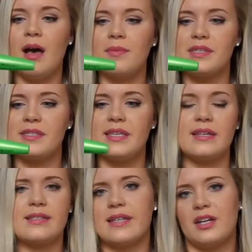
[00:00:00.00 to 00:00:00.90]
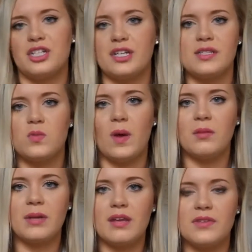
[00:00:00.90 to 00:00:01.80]
This is the extensions one,
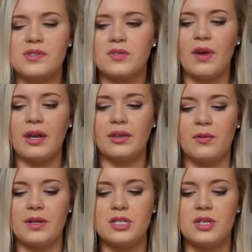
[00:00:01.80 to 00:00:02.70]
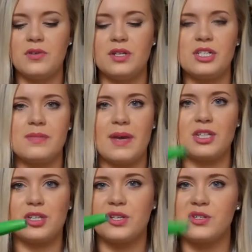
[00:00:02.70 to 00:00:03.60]
but I've used the regular one too, and just make
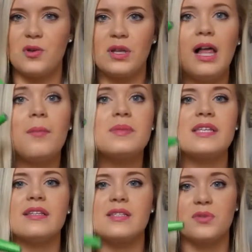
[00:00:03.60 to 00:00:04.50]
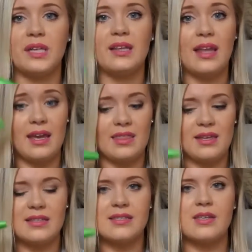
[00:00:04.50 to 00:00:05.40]
sure there's no clumps, and this really
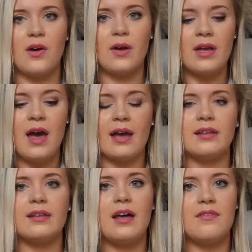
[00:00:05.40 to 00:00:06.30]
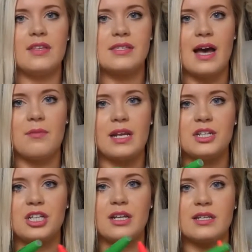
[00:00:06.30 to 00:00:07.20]
lengthens. So I love this
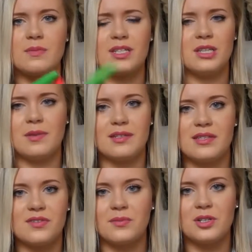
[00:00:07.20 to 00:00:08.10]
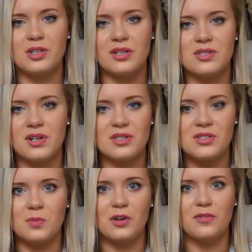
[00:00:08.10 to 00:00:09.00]
combination, especially because it's from the drugstore. It's
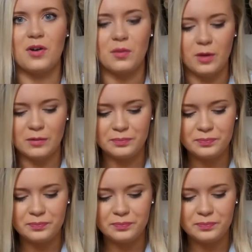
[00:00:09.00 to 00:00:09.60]
super affordable.